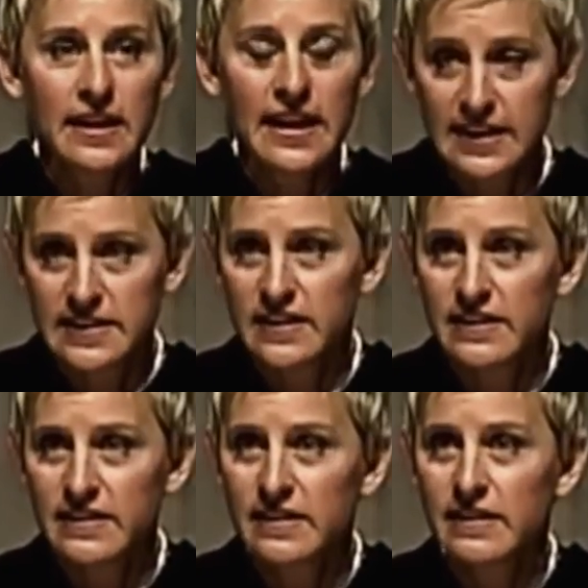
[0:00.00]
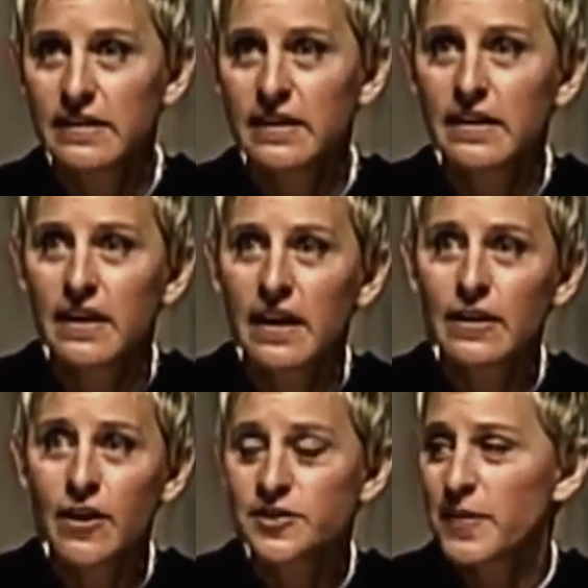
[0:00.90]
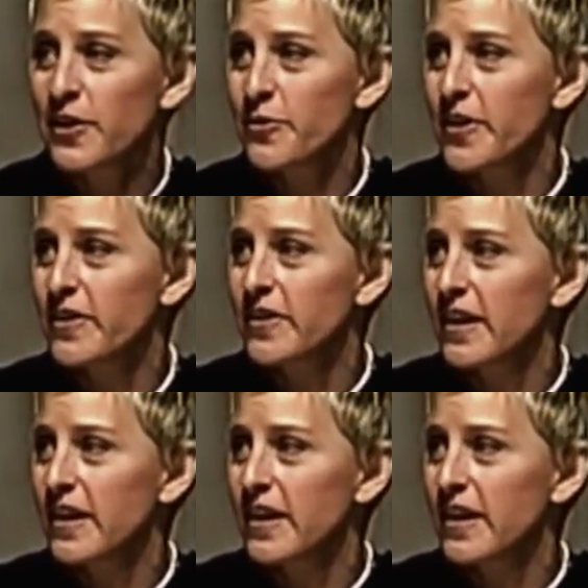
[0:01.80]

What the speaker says: I did. I lost my career.